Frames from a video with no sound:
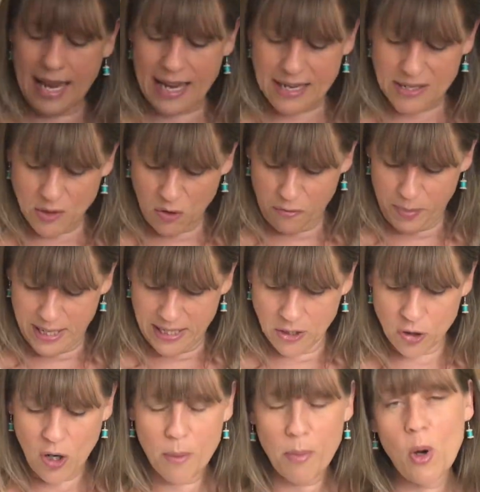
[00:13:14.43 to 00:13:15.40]
a sort of
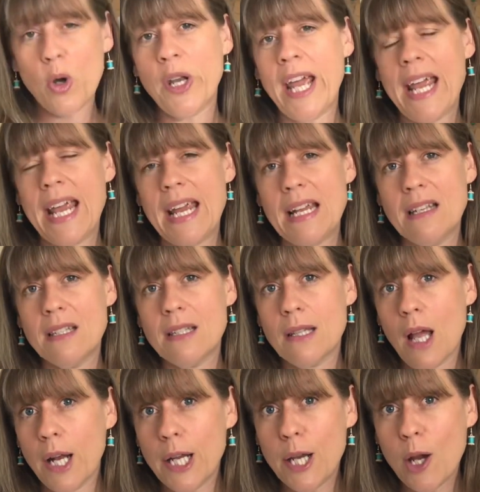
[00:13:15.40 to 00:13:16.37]
pinstripe on a
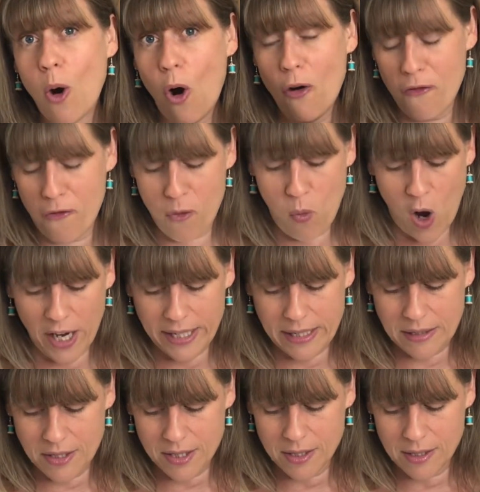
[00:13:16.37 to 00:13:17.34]
slightly
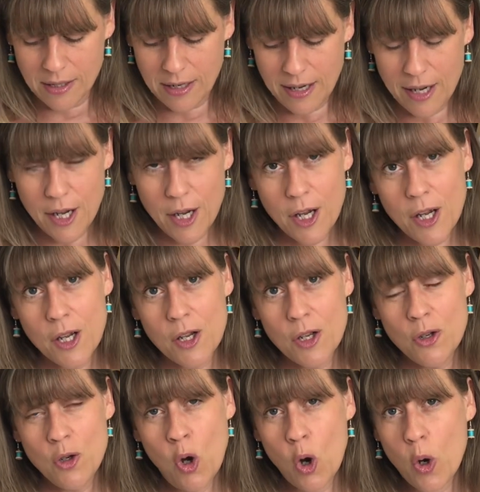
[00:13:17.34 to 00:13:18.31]
off-white
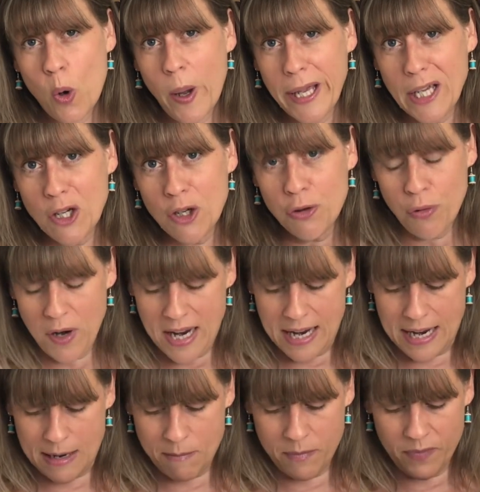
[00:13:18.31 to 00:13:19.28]
not quite
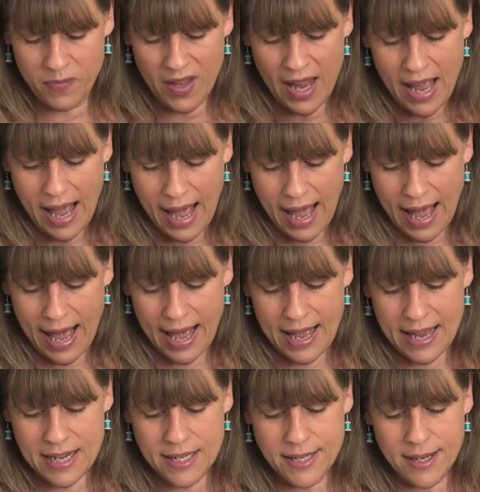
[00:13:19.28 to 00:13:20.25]
cream
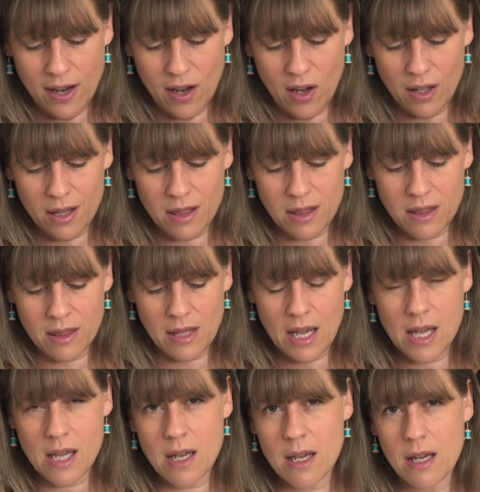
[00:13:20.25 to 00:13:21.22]
and I
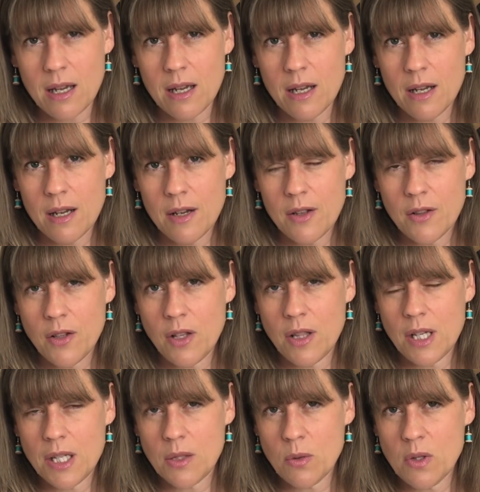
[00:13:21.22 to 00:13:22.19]
think
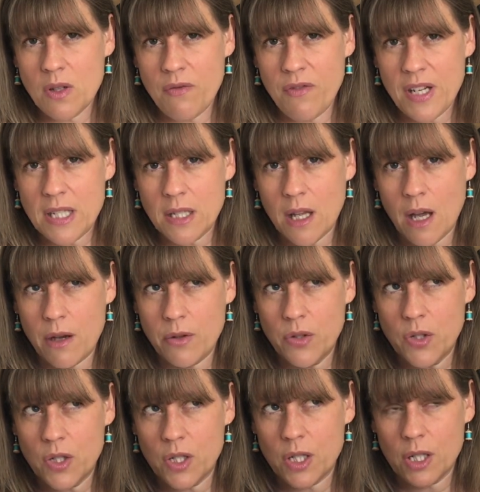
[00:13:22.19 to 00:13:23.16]
that this was a
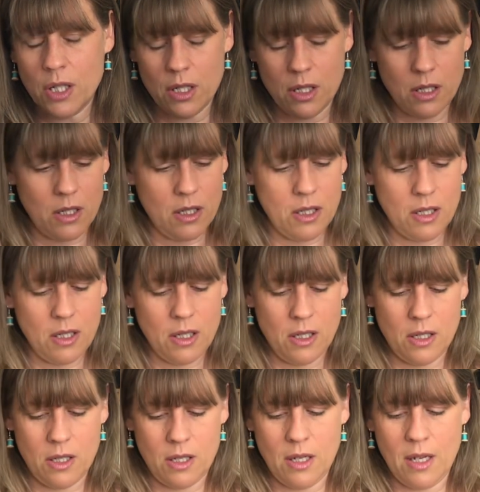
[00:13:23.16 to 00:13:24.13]
viscose.
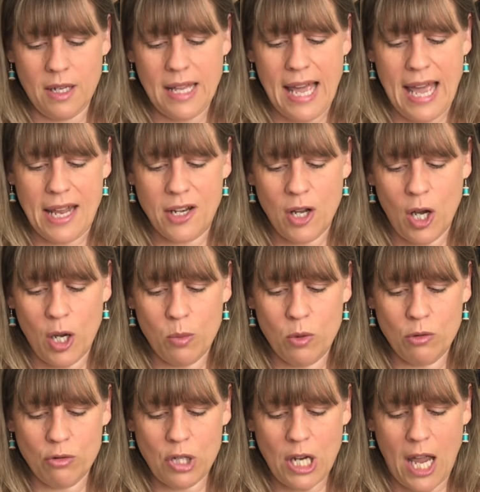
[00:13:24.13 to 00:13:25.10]
Again, I
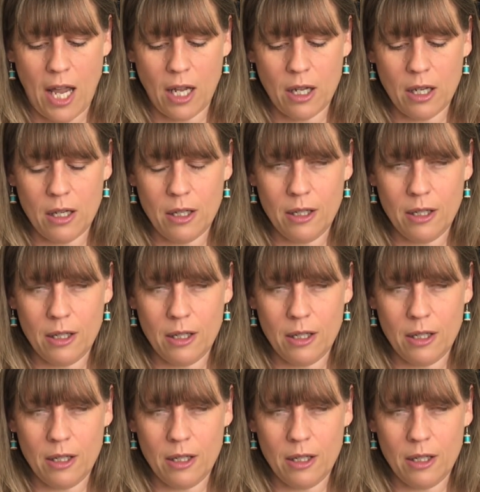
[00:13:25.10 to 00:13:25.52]
will check.